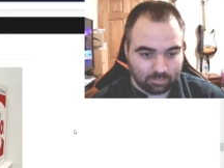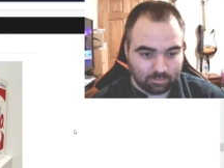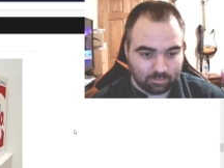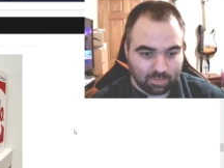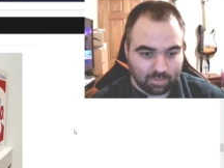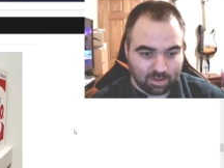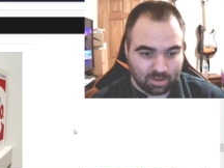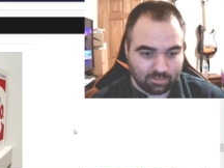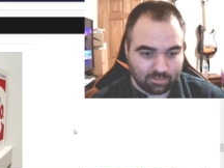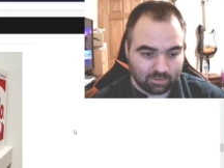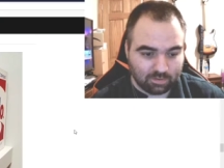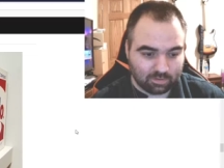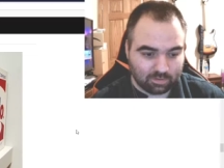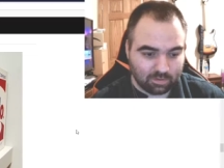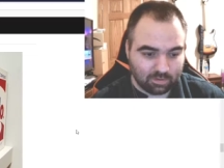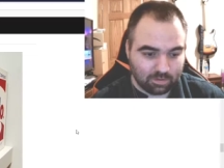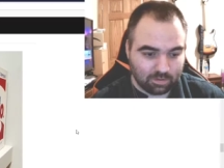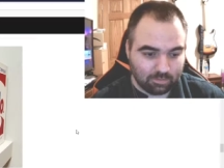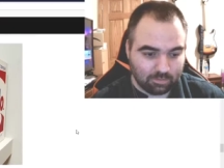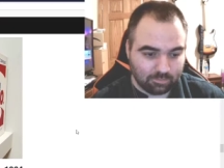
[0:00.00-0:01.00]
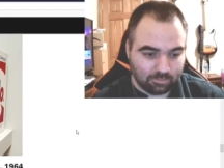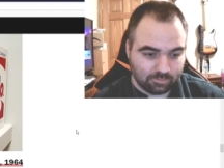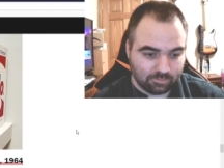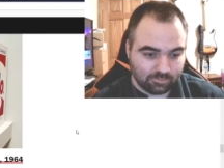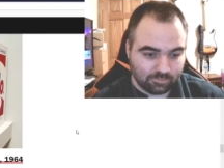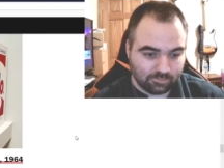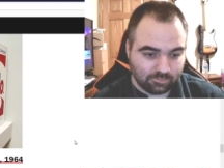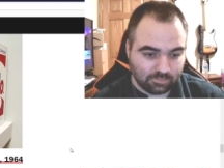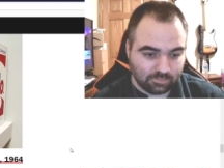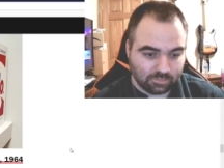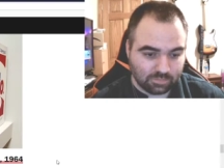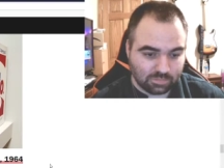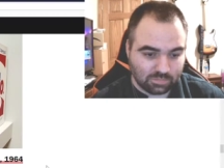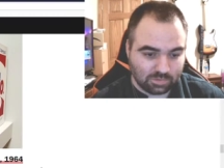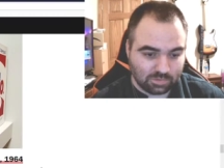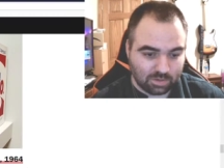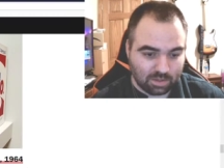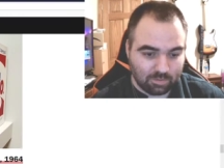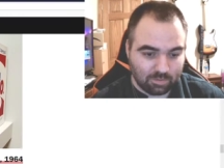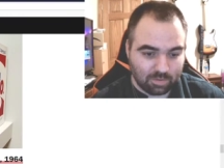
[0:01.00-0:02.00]
Basically,
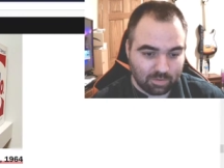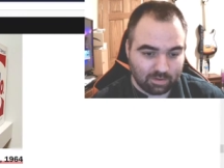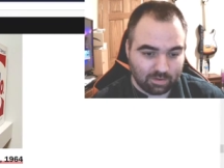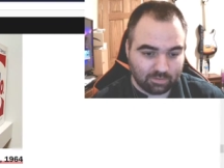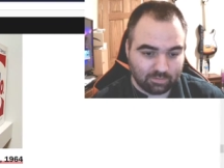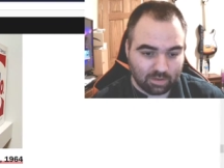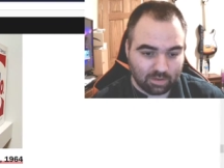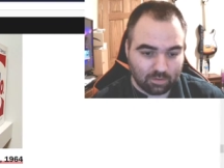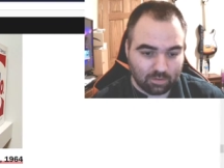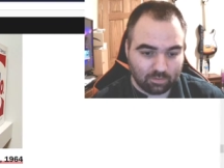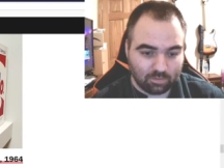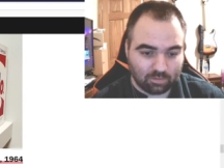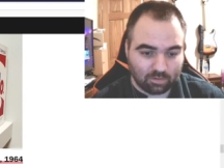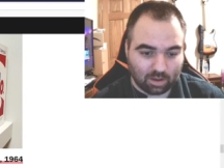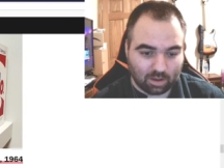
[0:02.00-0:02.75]
he makes a